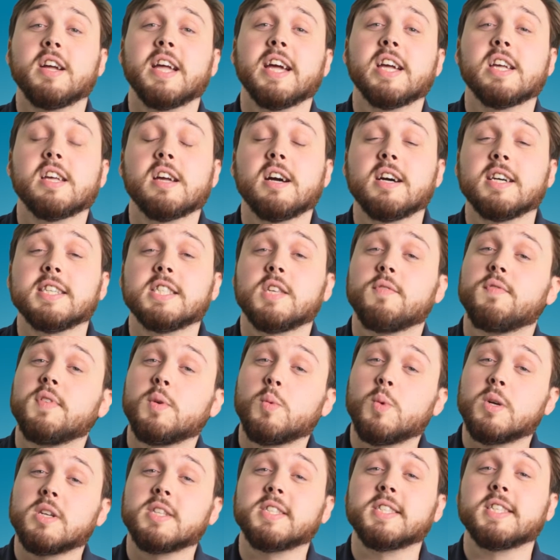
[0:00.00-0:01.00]
Okay guys,
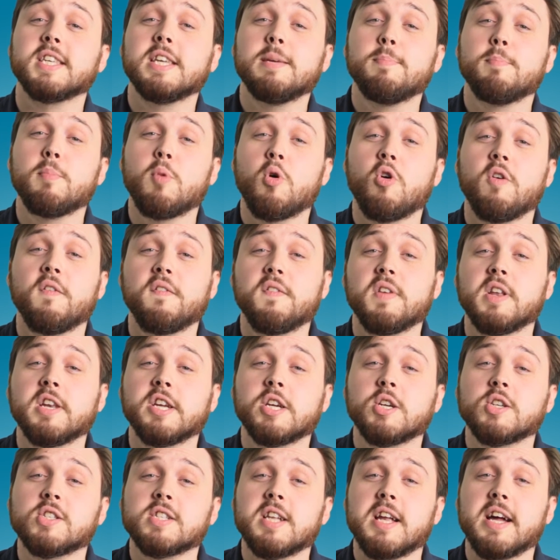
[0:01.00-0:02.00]
if you want to see more
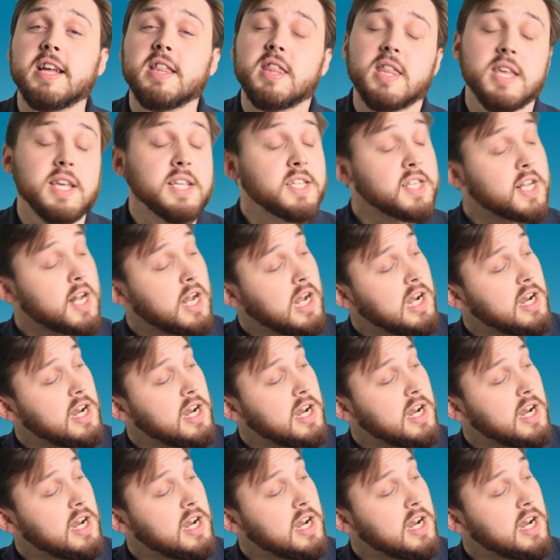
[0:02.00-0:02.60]
videos like this,